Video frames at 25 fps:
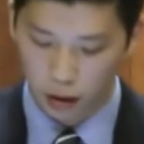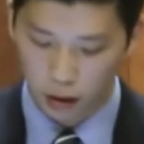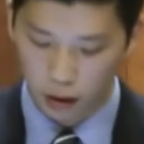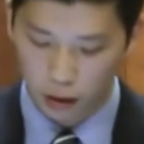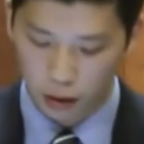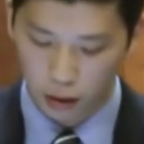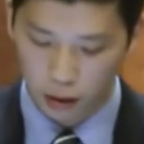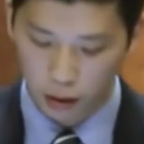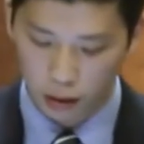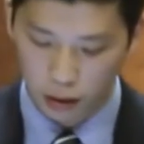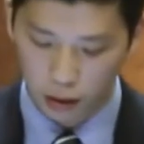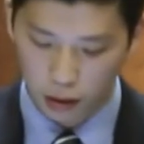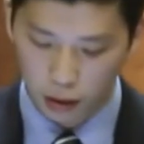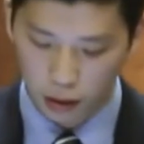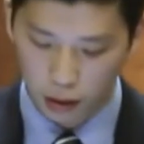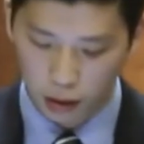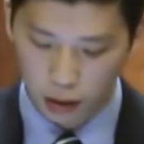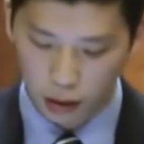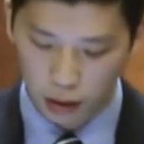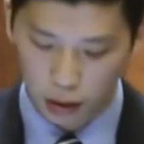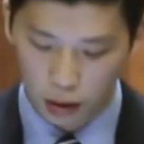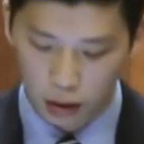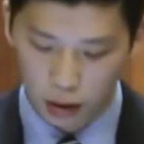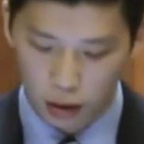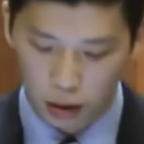
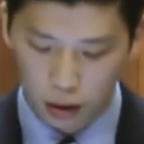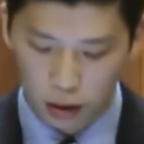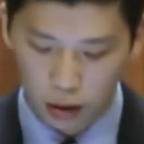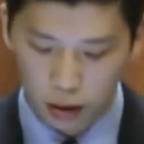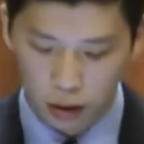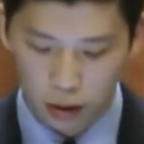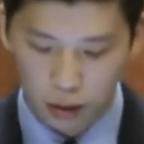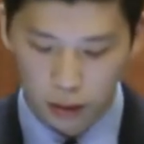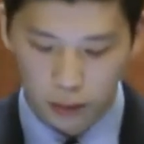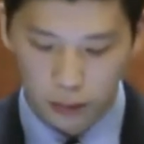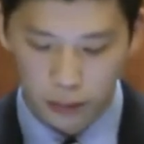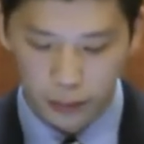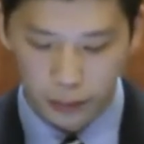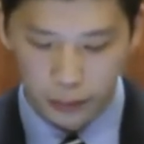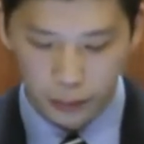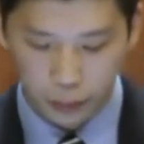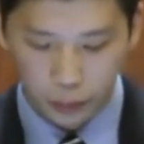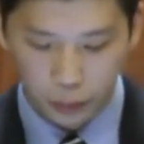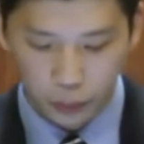(no one is talking)